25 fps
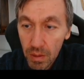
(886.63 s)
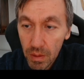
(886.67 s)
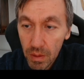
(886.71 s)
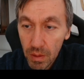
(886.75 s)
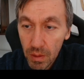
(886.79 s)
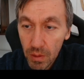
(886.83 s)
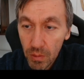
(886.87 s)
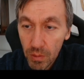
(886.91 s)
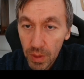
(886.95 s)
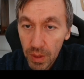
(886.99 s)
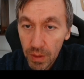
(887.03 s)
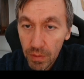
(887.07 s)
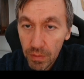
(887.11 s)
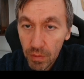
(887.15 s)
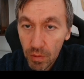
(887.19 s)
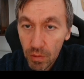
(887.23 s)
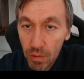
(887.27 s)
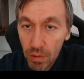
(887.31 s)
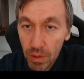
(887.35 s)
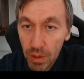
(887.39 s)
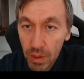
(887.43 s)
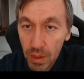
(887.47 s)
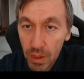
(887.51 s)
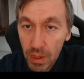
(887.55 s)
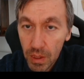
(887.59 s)
queen
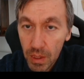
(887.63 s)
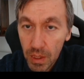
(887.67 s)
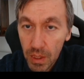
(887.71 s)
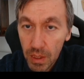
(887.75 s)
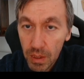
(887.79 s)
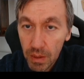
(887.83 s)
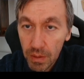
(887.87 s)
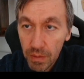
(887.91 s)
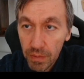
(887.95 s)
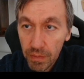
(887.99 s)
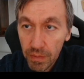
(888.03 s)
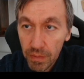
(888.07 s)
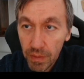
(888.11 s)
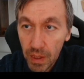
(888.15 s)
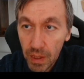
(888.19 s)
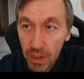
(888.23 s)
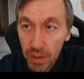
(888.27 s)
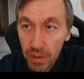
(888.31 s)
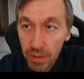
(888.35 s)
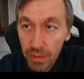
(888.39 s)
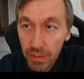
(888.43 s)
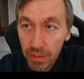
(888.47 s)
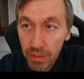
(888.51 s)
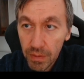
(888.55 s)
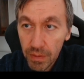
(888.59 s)
e4, knight
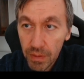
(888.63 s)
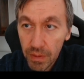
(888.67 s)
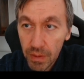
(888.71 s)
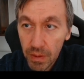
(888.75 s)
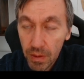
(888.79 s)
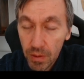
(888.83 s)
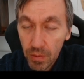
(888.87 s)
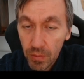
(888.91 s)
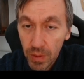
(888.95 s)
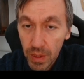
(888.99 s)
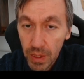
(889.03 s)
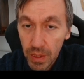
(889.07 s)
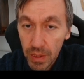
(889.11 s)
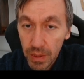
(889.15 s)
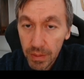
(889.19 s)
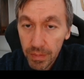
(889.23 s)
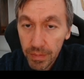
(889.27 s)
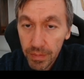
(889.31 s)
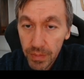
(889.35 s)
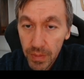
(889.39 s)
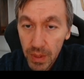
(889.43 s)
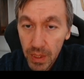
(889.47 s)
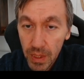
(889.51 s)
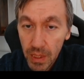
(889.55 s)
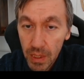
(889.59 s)
f5. Right,
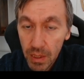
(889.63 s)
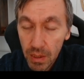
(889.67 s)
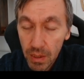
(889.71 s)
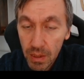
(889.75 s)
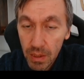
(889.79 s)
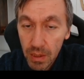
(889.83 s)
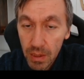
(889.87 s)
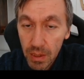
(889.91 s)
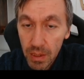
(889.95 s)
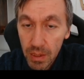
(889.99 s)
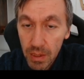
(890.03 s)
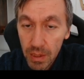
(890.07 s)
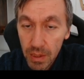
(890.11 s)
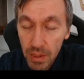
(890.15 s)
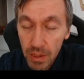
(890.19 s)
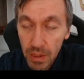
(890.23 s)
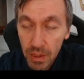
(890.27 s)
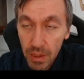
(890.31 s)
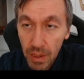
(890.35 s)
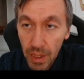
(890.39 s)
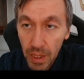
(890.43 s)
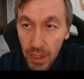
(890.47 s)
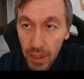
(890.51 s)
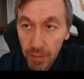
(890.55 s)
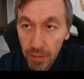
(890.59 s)
that's the
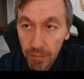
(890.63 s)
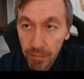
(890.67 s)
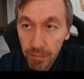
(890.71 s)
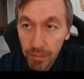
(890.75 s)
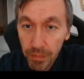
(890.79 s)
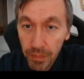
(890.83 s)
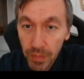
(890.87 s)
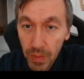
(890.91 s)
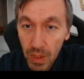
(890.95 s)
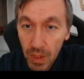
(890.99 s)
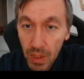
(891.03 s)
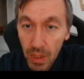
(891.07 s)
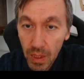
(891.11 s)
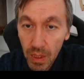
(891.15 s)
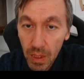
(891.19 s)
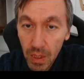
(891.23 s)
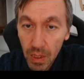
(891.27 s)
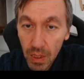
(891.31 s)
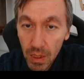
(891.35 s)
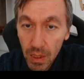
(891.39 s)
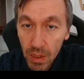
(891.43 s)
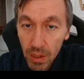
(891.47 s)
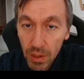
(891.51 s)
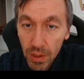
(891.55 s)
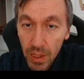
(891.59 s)
game.
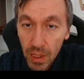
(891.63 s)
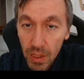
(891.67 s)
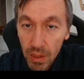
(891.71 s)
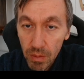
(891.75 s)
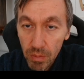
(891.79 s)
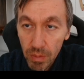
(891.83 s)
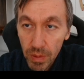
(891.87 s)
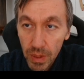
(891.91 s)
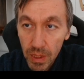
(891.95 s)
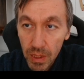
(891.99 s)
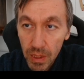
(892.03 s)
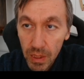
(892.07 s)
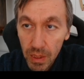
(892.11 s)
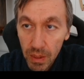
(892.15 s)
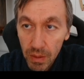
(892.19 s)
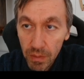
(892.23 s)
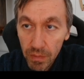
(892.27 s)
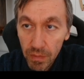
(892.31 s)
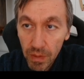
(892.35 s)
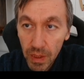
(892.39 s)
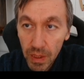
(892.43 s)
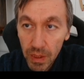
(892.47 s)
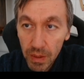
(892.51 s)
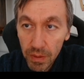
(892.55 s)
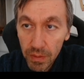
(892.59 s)
You gotta play knight
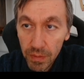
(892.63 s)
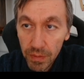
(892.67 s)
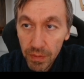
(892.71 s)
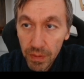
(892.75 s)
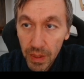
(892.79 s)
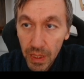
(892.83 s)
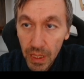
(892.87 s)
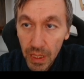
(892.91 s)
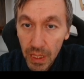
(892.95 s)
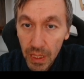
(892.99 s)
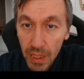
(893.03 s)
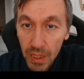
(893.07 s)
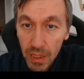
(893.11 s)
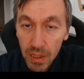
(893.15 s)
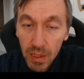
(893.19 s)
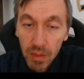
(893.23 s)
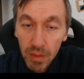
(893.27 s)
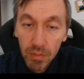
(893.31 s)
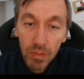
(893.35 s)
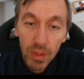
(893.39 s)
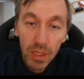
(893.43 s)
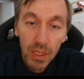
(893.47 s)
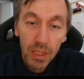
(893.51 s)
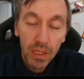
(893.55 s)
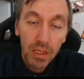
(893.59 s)
f5, and he
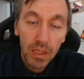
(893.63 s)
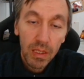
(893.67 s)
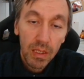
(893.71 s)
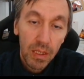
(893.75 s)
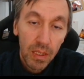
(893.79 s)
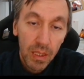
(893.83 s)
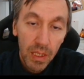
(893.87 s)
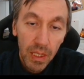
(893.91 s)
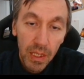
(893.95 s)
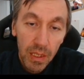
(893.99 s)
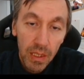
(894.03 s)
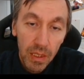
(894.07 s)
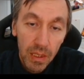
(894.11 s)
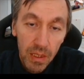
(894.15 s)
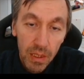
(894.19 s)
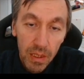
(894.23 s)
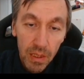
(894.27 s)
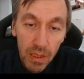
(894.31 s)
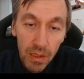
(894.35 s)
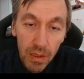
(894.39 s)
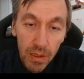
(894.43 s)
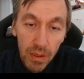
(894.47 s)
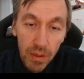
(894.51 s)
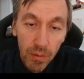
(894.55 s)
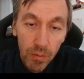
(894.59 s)
misses that
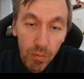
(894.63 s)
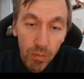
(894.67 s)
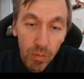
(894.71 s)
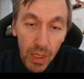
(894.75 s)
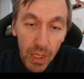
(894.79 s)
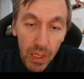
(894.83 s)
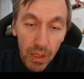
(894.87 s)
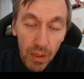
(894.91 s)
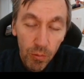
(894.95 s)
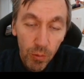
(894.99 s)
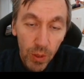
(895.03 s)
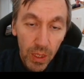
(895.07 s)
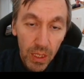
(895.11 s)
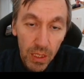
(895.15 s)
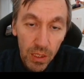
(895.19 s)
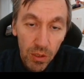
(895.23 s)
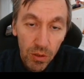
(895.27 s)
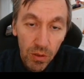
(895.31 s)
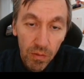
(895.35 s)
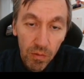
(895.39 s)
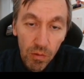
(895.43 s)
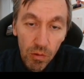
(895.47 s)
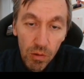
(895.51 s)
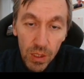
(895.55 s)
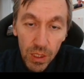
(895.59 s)
white is
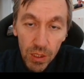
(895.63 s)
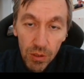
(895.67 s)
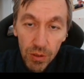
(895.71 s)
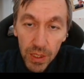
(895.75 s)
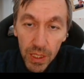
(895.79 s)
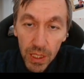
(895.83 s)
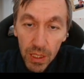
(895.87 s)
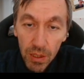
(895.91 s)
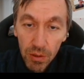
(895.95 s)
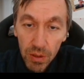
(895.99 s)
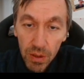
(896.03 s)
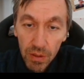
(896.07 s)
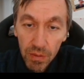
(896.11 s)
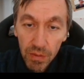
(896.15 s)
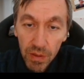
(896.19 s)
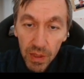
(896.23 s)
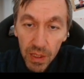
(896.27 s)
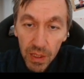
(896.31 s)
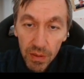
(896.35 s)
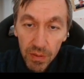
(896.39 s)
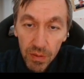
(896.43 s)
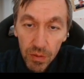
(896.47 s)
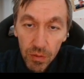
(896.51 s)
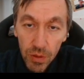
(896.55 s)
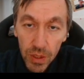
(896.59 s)
not forced to take on a5.
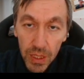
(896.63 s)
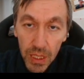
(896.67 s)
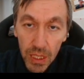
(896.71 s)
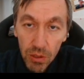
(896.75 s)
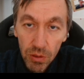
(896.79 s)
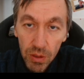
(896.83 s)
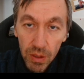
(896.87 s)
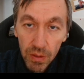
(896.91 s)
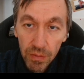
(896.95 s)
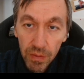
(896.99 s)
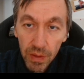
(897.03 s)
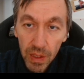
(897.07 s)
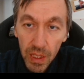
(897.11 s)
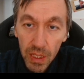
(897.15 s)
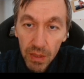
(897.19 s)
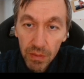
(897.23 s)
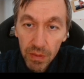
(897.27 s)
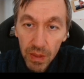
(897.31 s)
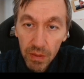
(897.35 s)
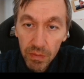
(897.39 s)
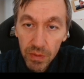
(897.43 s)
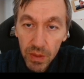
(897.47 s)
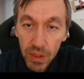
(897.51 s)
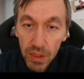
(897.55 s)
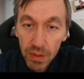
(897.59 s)
If you take on a5
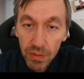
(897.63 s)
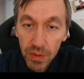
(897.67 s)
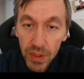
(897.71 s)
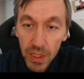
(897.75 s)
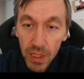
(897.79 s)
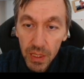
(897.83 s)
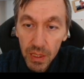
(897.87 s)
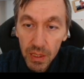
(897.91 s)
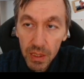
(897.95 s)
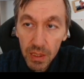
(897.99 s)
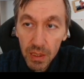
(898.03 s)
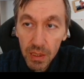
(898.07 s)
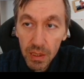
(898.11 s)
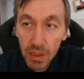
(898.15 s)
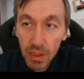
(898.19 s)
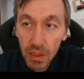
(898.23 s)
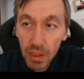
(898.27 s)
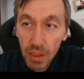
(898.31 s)
after f6,